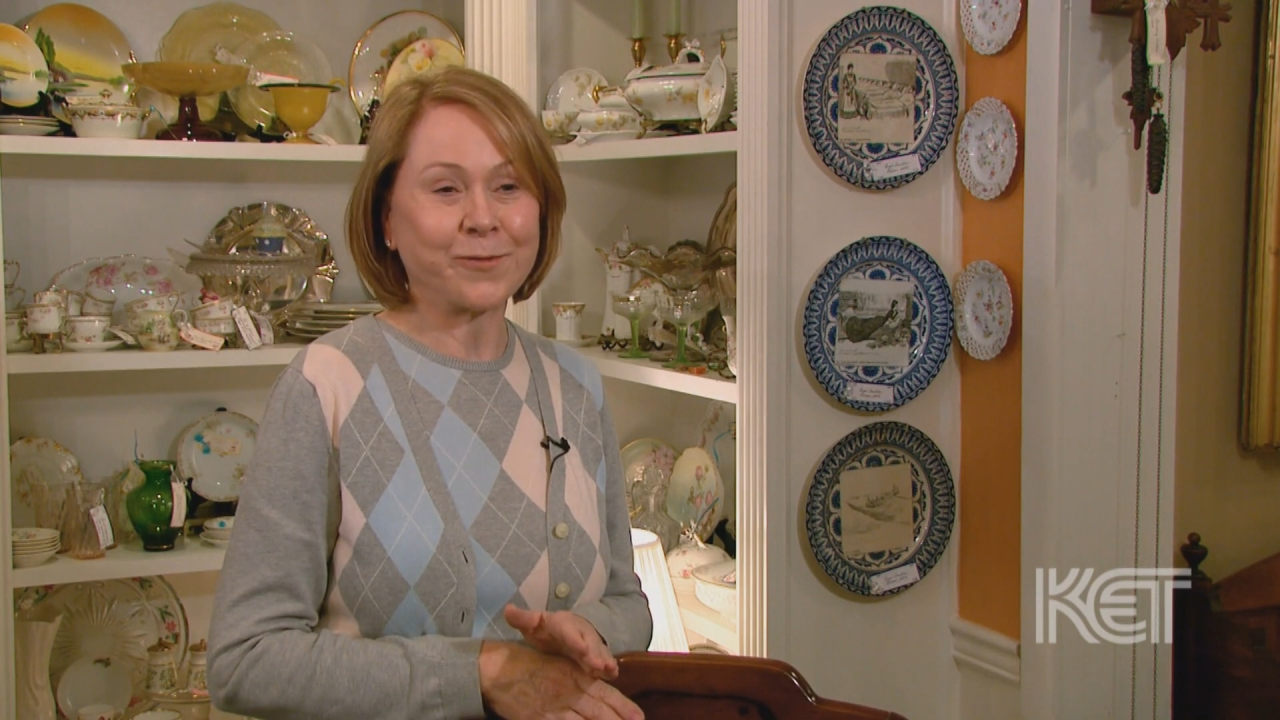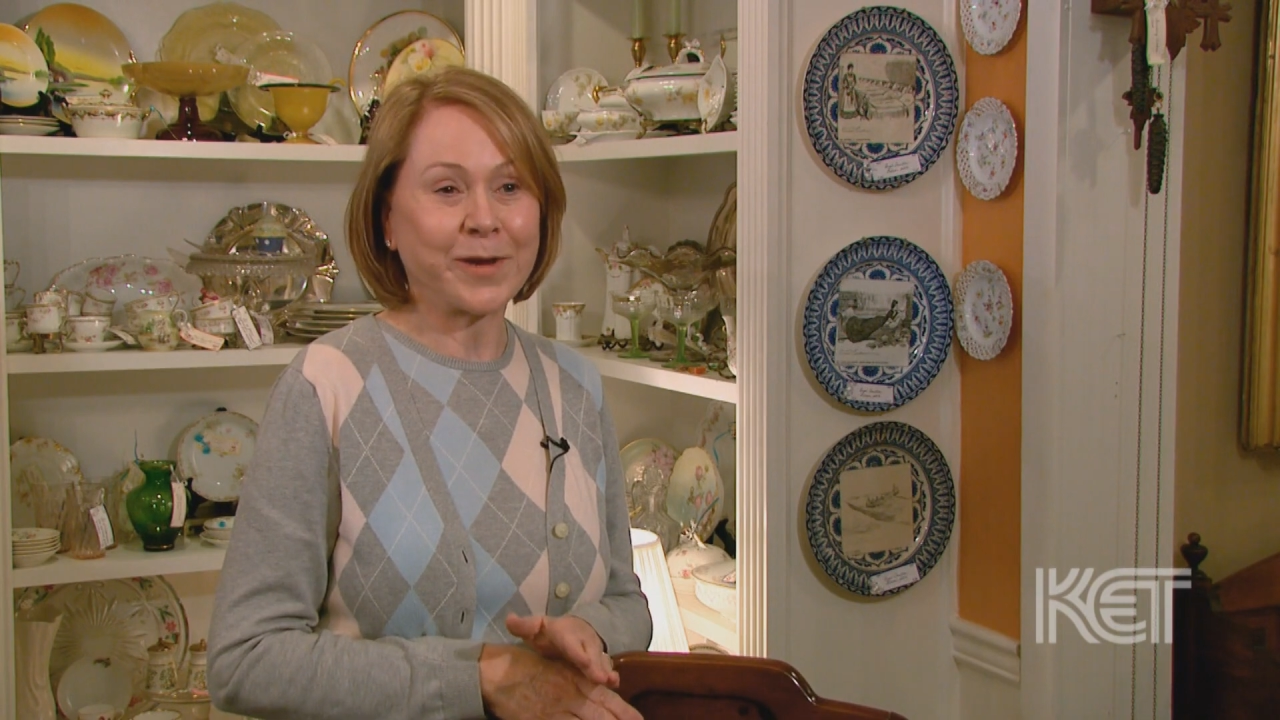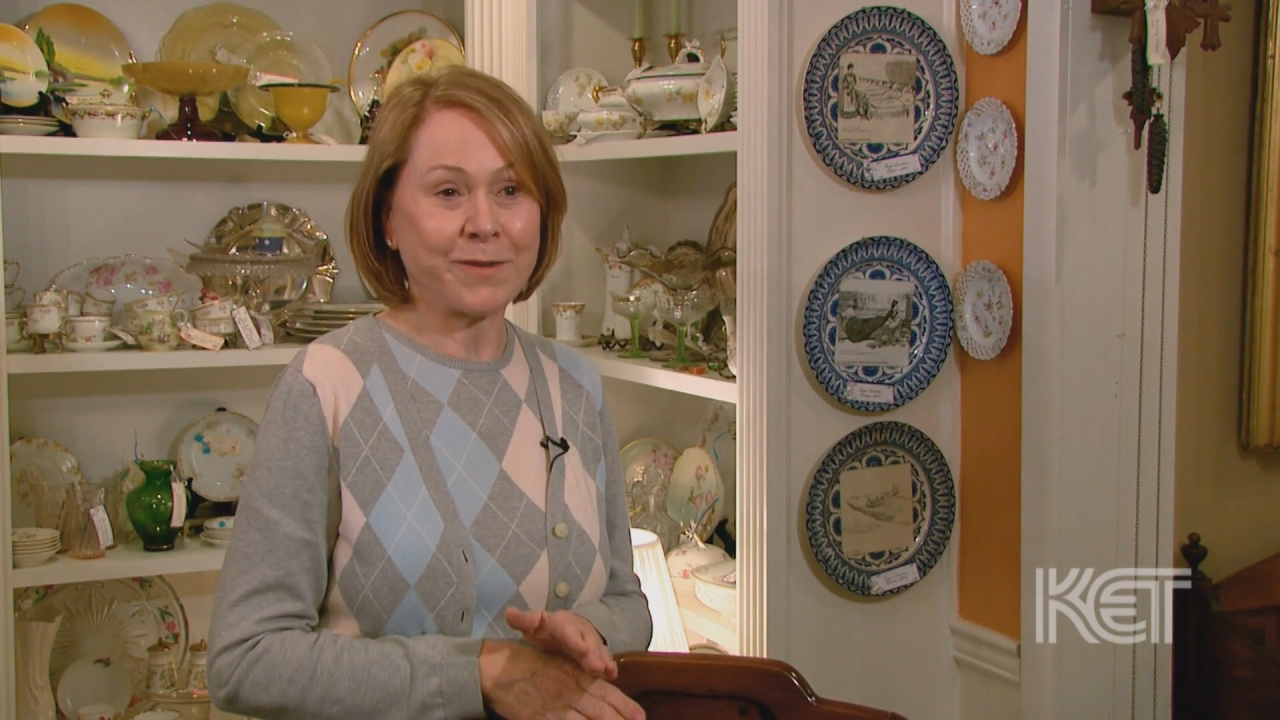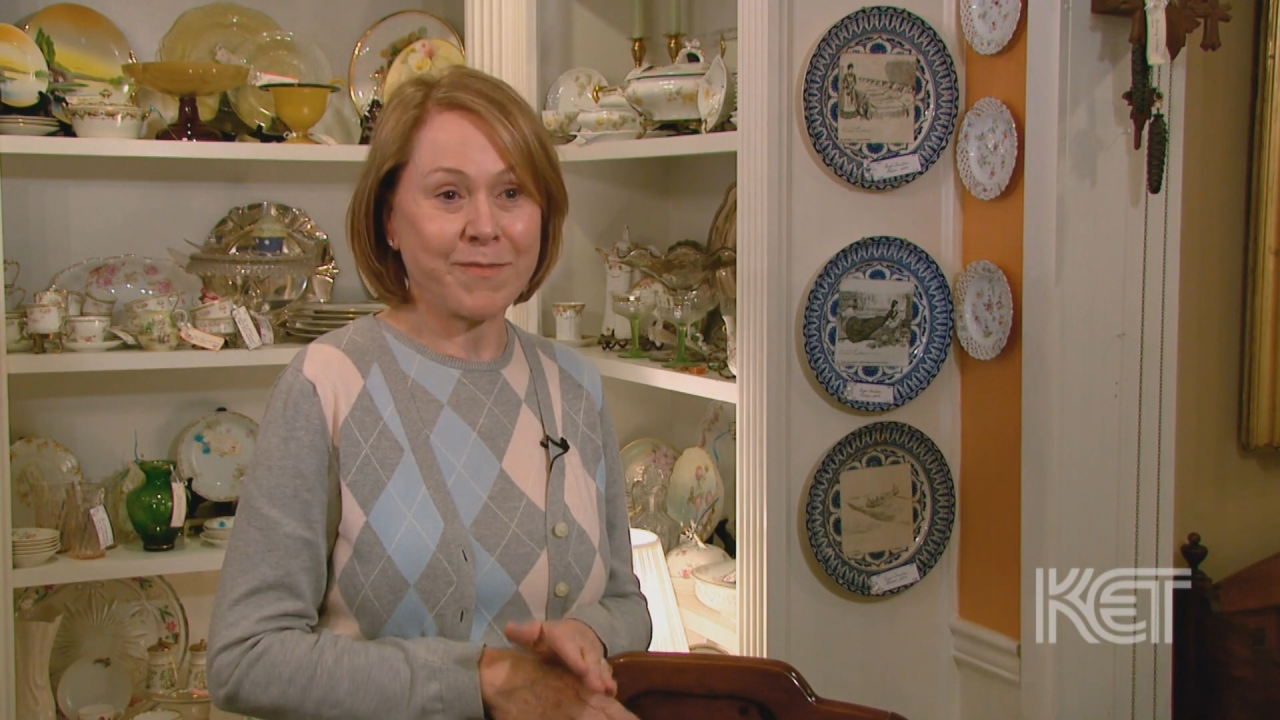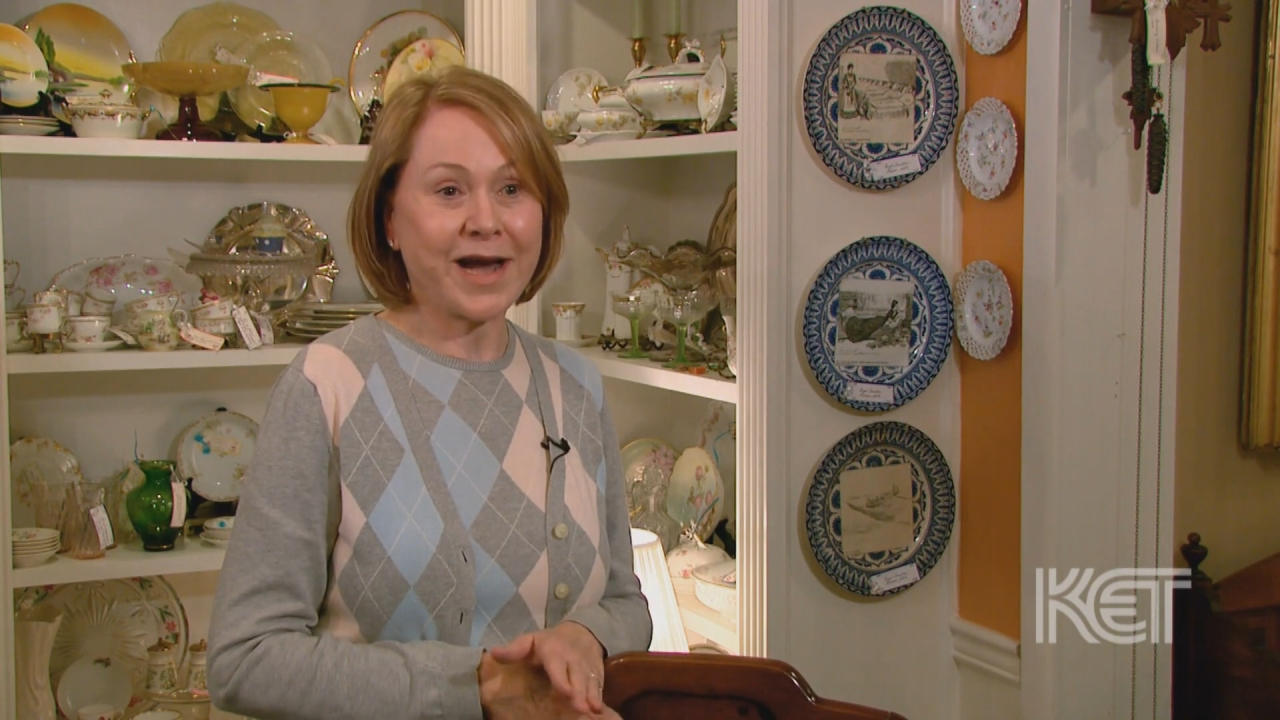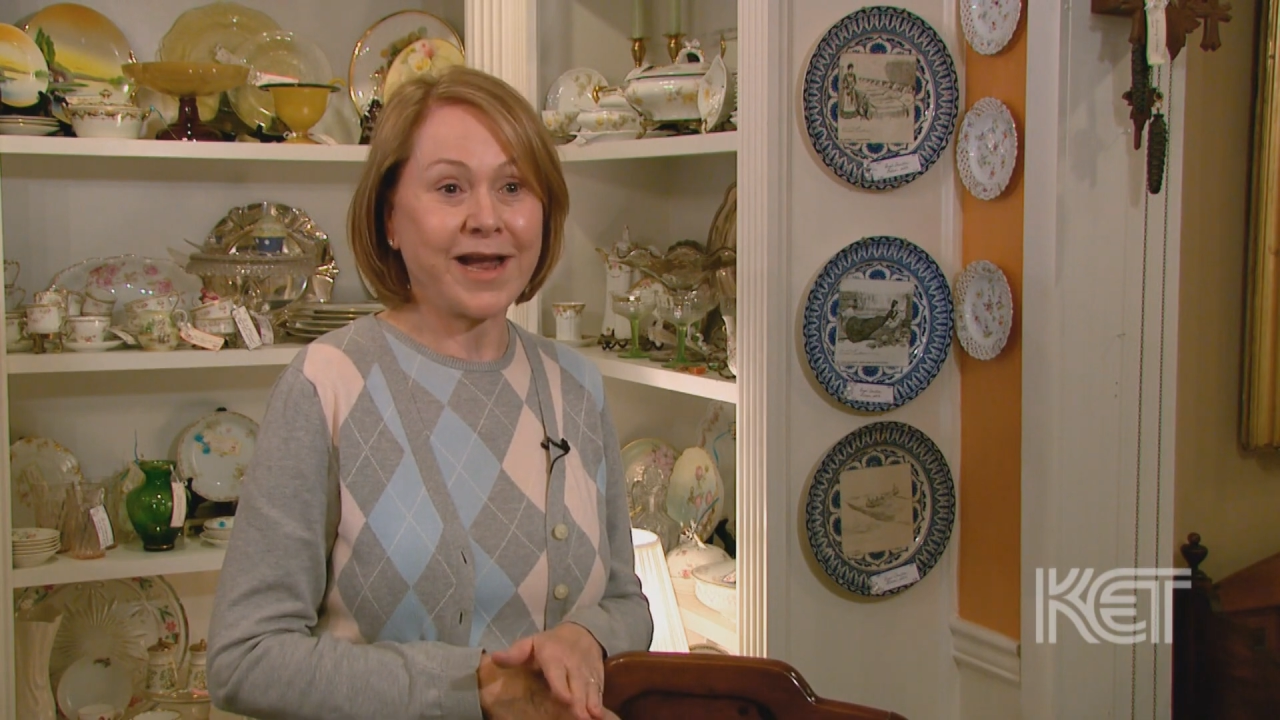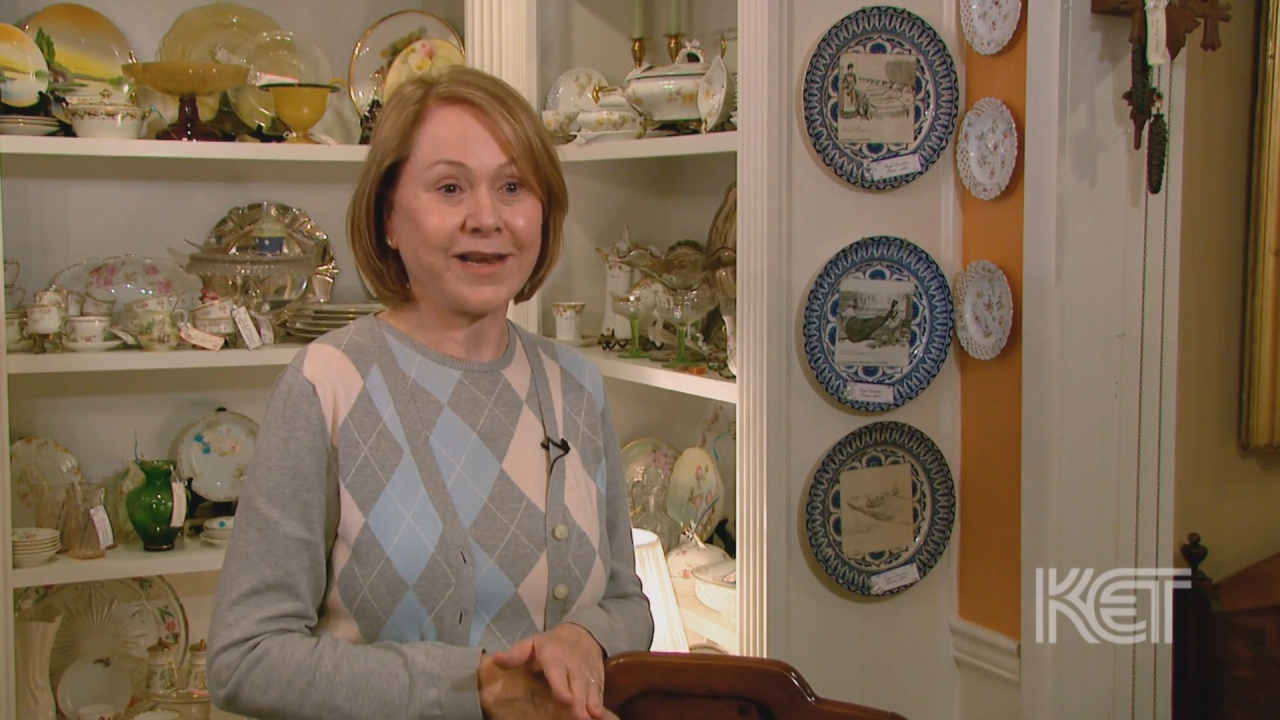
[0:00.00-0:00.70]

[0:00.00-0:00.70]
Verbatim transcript: away and buy it